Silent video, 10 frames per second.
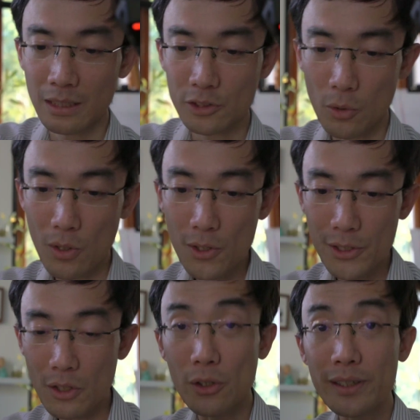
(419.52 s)
So all
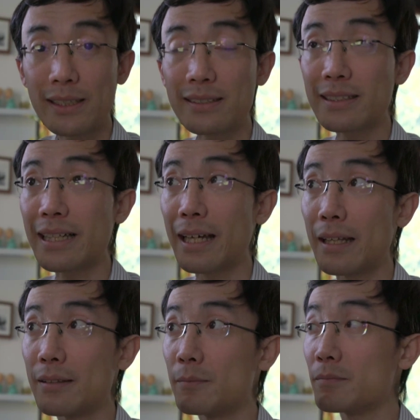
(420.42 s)
in all, this
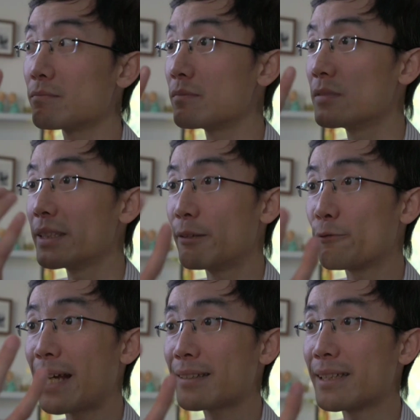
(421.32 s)
can, in
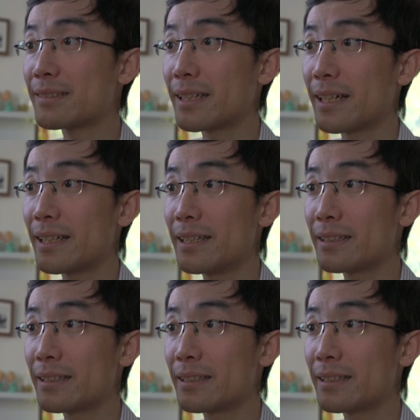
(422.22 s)
fact, they said that